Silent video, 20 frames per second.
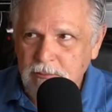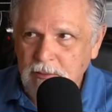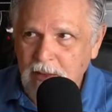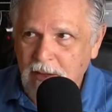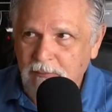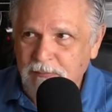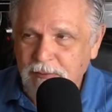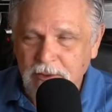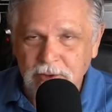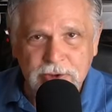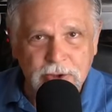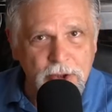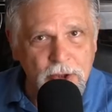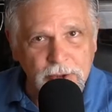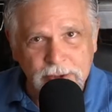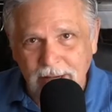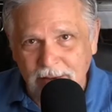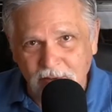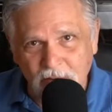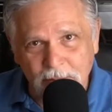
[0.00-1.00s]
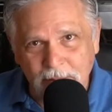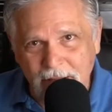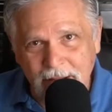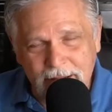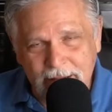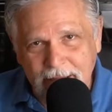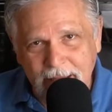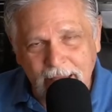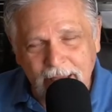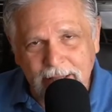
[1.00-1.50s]
a filter you'll never buy
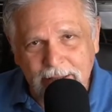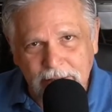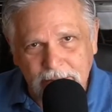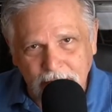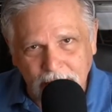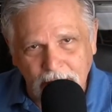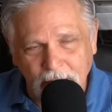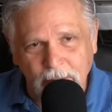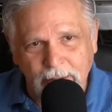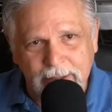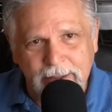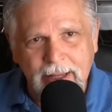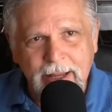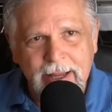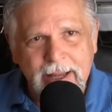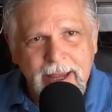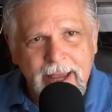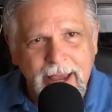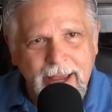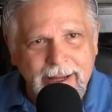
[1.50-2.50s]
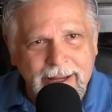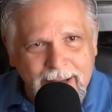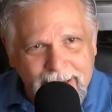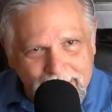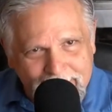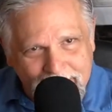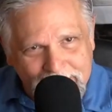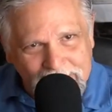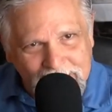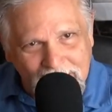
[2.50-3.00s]
again, you know, and and kind of
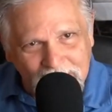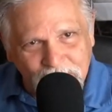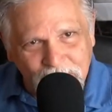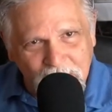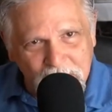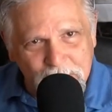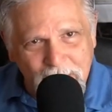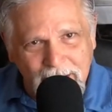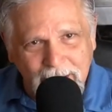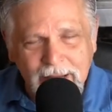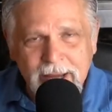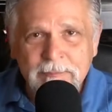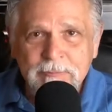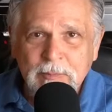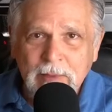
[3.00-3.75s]
get that feedback.